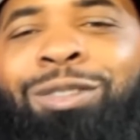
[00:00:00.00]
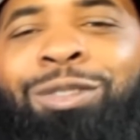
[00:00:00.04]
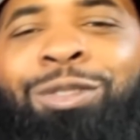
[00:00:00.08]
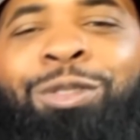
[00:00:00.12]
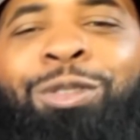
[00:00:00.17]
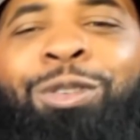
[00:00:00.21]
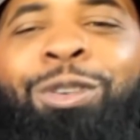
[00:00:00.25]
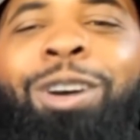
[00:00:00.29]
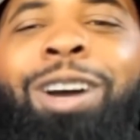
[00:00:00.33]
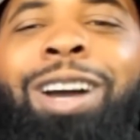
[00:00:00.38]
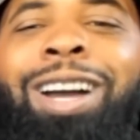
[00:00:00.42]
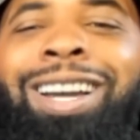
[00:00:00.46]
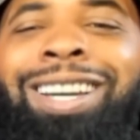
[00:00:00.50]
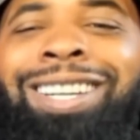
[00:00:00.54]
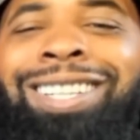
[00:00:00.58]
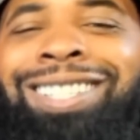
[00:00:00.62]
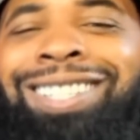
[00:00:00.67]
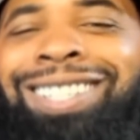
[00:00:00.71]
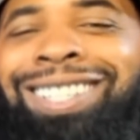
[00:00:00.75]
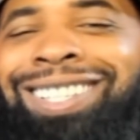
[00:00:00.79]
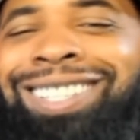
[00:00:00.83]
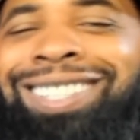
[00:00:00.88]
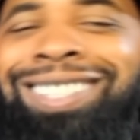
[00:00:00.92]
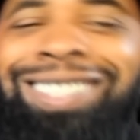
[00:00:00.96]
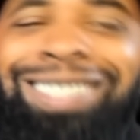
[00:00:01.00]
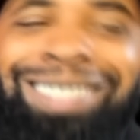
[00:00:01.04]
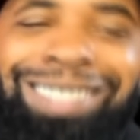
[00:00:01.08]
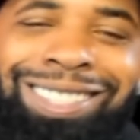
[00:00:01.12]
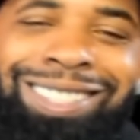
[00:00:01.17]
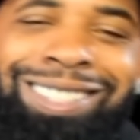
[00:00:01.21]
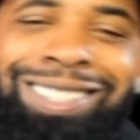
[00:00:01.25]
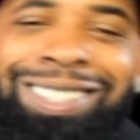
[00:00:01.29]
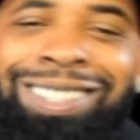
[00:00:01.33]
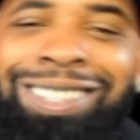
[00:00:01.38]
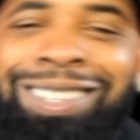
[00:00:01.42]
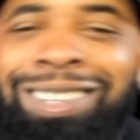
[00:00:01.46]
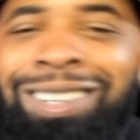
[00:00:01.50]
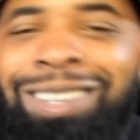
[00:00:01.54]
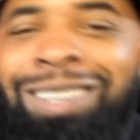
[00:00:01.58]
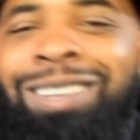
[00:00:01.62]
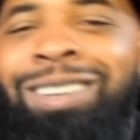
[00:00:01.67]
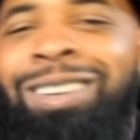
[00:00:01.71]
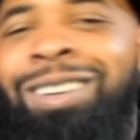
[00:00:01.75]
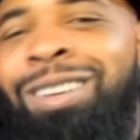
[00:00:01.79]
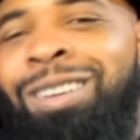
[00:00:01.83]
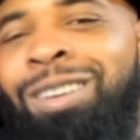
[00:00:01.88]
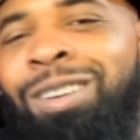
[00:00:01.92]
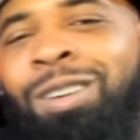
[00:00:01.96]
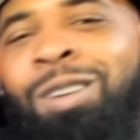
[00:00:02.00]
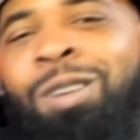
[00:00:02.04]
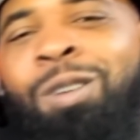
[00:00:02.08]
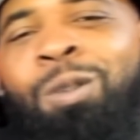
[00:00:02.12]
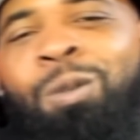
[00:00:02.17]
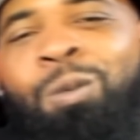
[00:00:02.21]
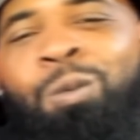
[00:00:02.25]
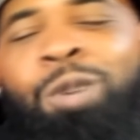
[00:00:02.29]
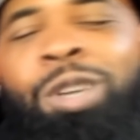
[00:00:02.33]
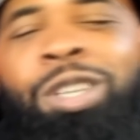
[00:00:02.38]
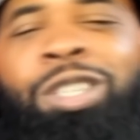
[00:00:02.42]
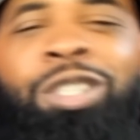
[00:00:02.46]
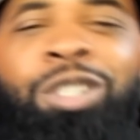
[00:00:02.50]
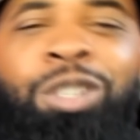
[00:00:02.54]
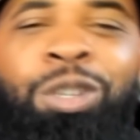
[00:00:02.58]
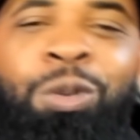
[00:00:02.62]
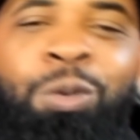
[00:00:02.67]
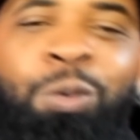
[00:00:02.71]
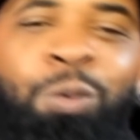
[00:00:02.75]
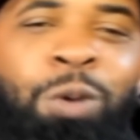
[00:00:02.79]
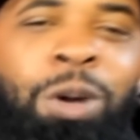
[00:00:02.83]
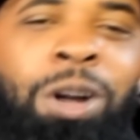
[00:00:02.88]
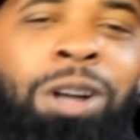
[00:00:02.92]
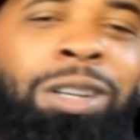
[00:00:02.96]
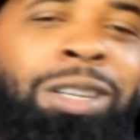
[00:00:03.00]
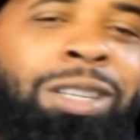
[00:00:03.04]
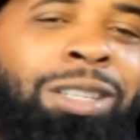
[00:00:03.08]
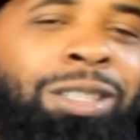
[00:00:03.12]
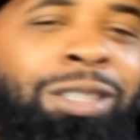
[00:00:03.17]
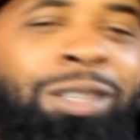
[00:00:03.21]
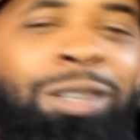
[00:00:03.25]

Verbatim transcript: Grinding. What you want to